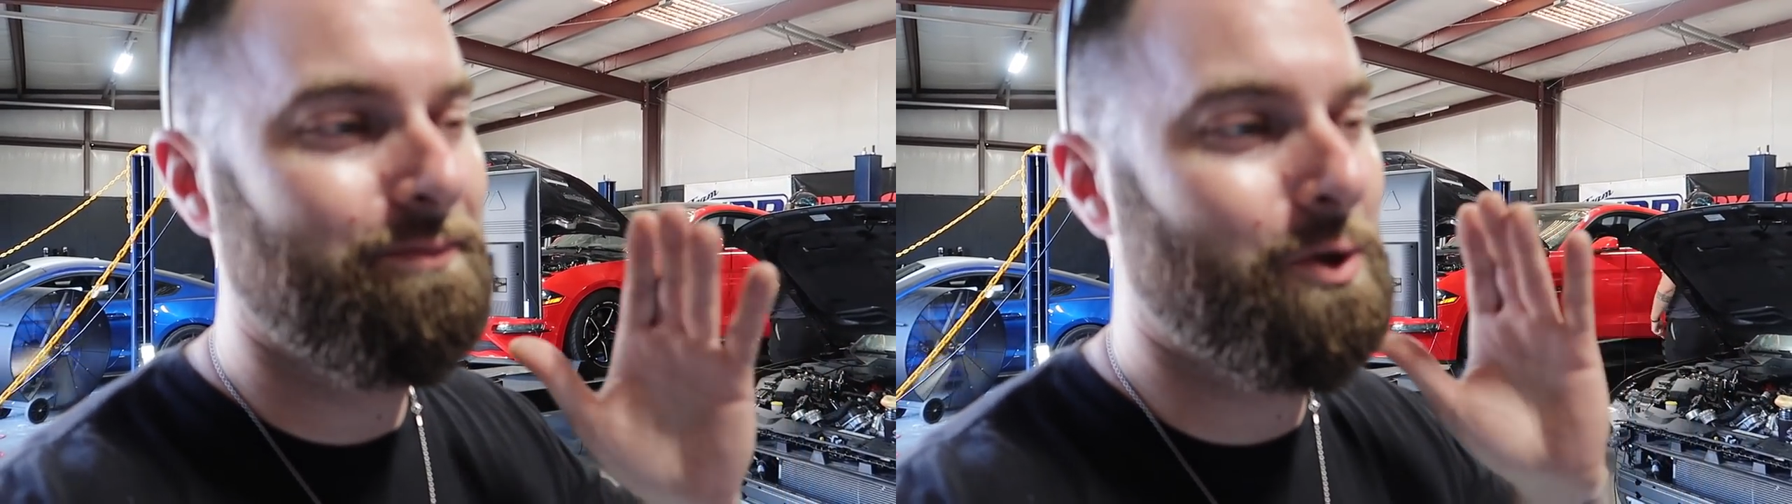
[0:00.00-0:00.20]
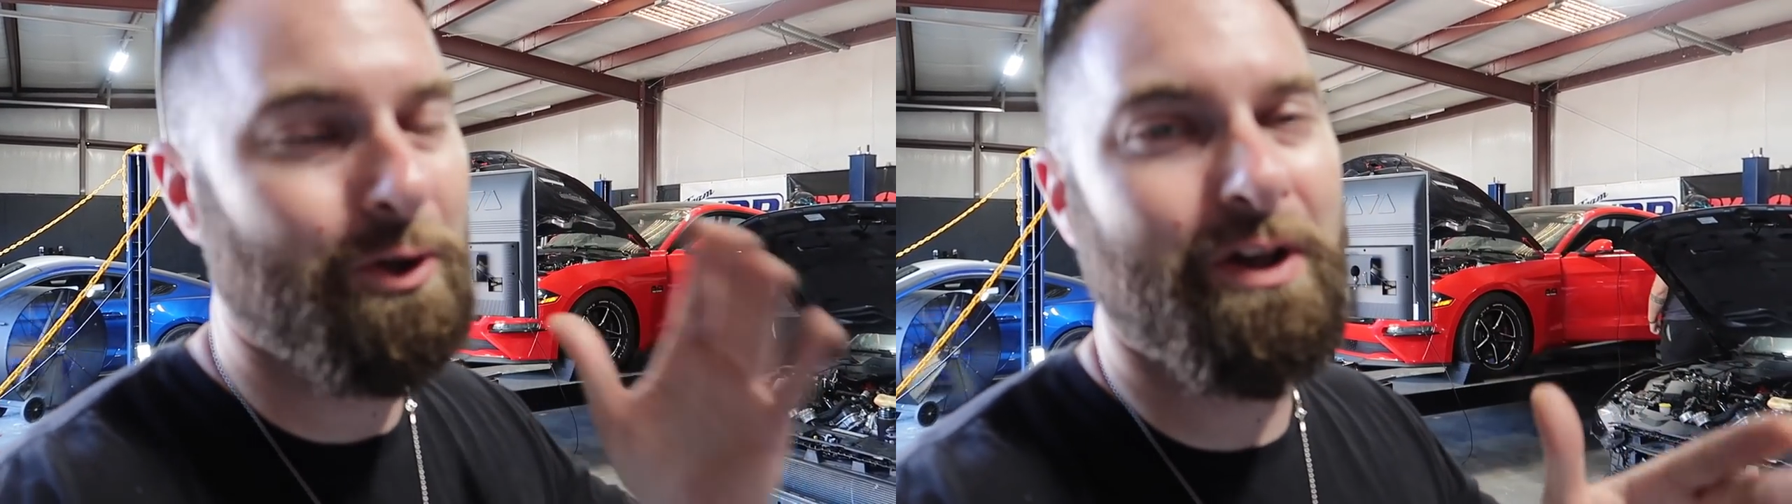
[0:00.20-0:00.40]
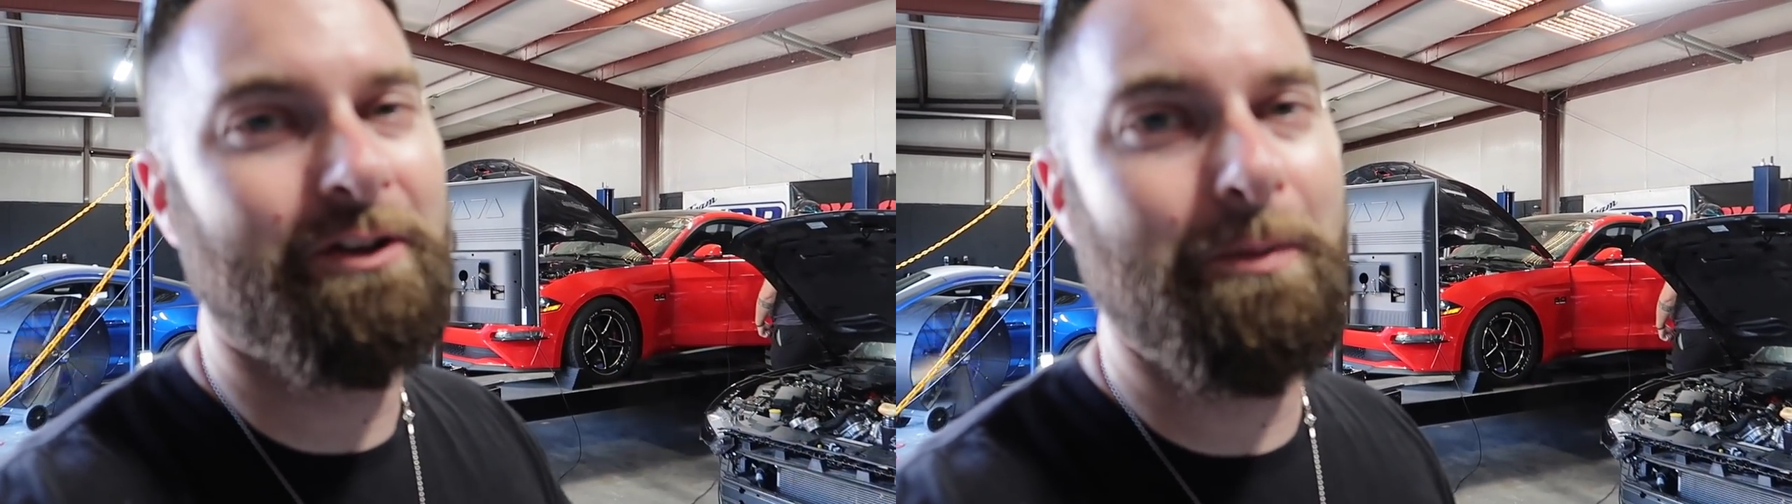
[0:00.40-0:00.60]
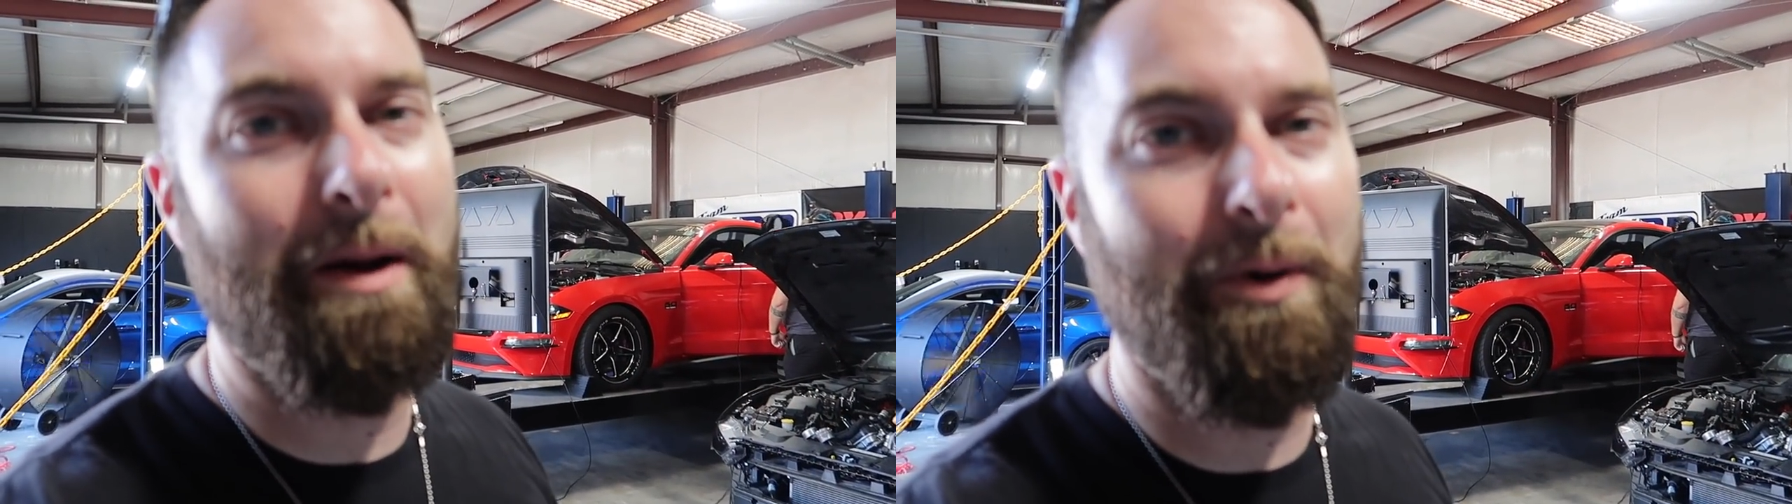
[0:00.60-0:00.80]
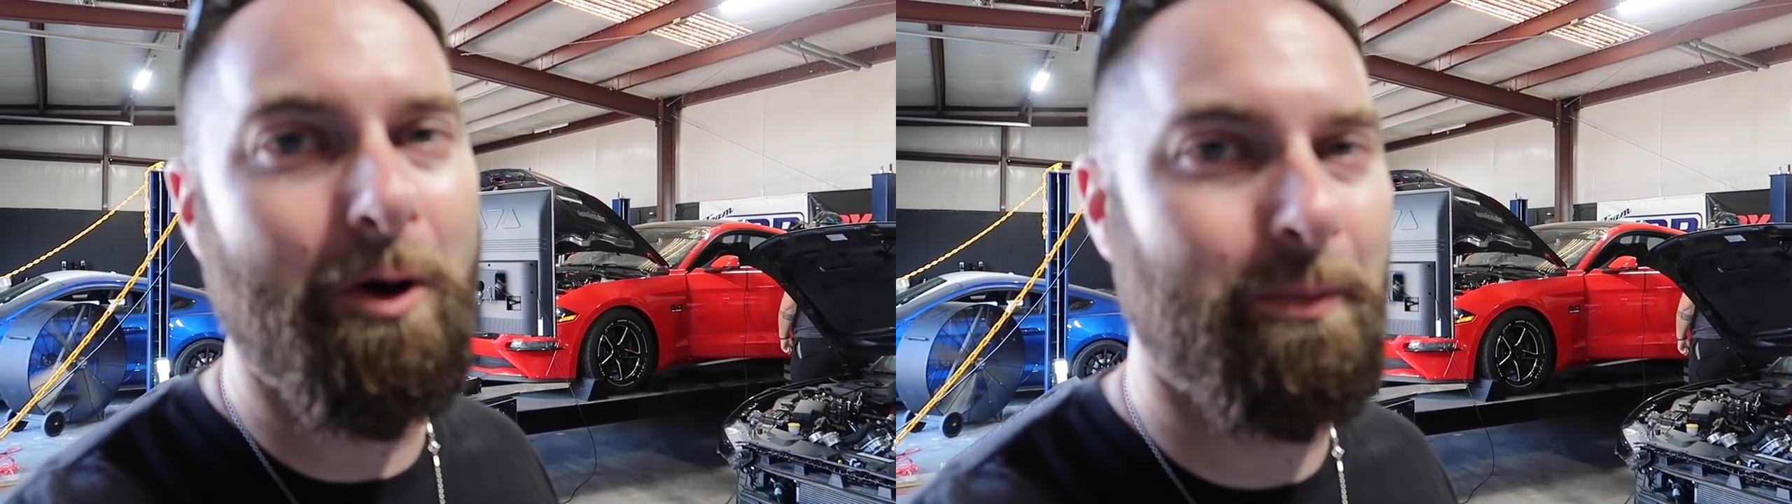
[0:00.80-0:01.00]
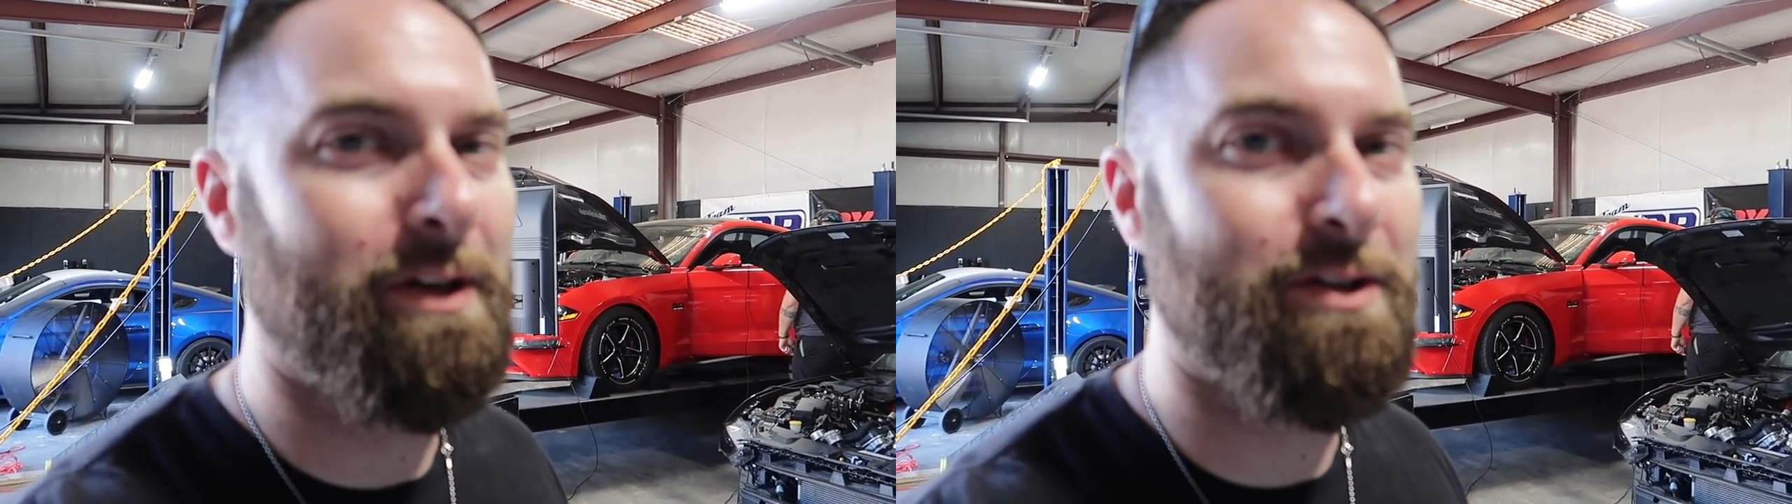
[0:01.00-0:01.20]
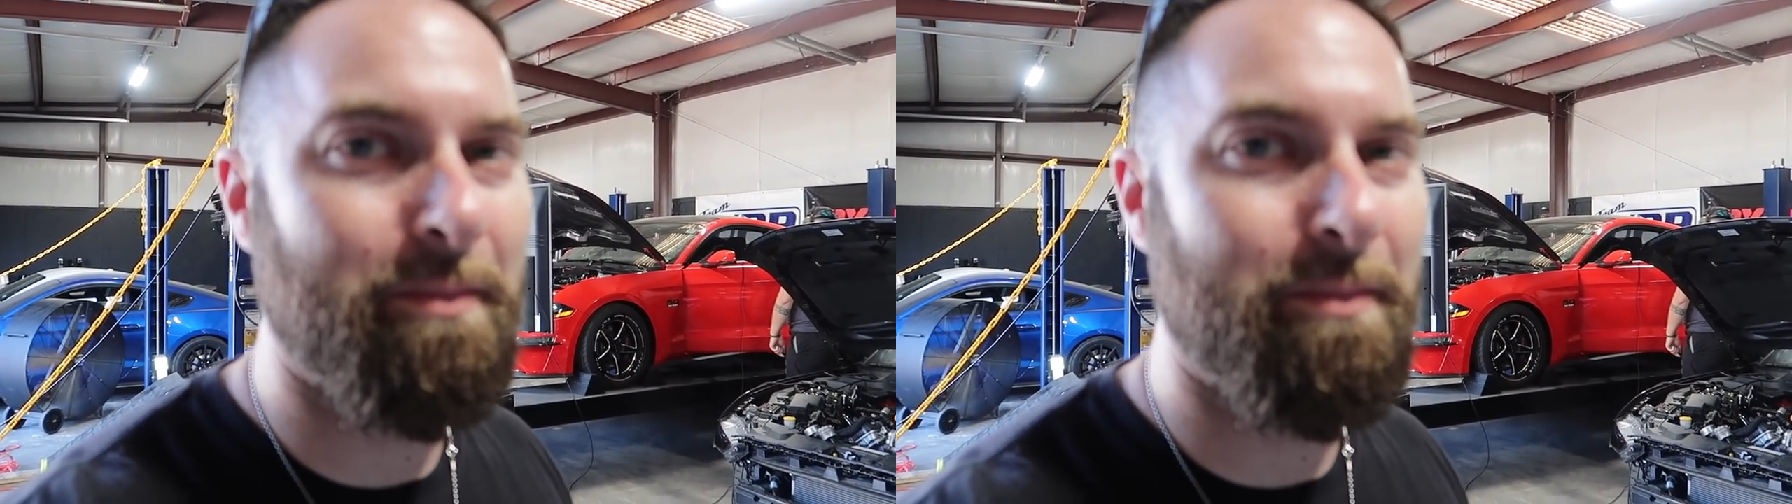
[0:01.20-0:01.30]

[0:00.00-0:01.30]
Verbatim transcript: good things about Palm Beach.